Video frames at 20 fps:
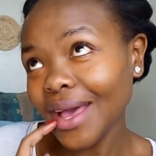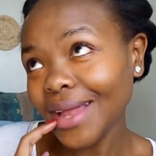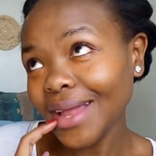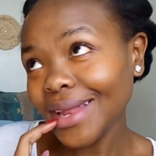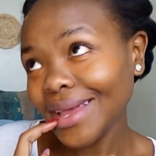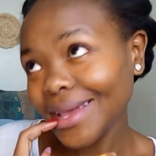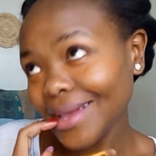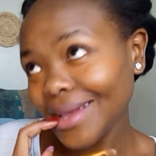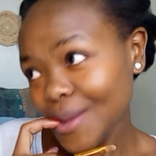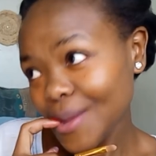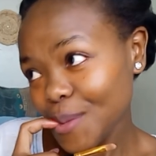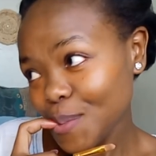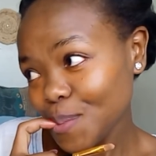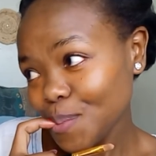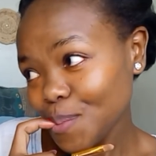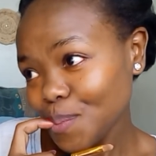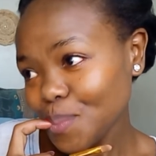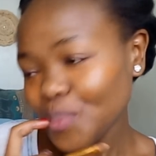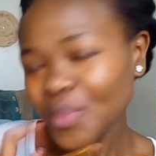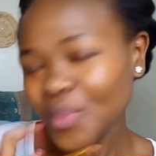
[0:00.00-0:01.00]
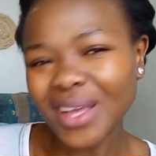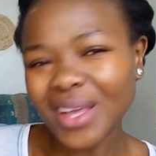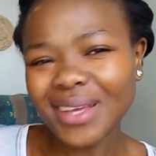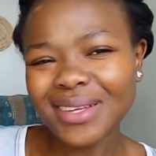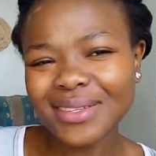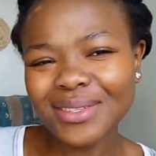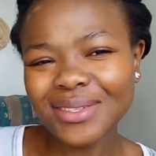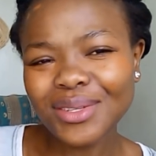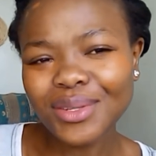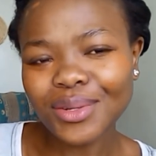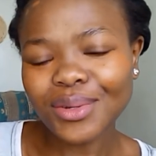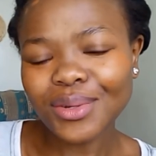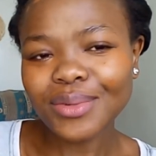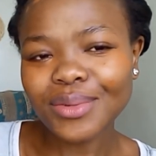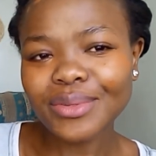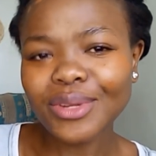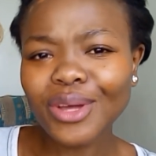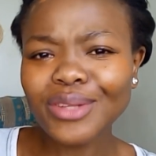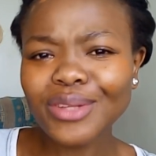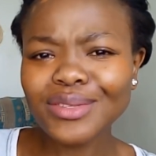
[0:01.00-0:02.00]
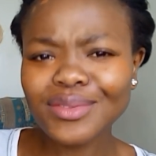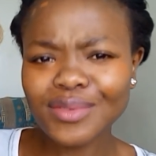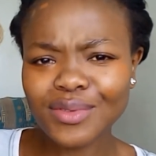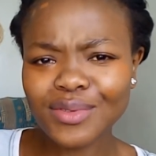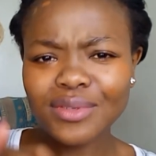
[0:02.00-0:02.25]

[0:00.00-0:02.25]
I like, uh, you know, not.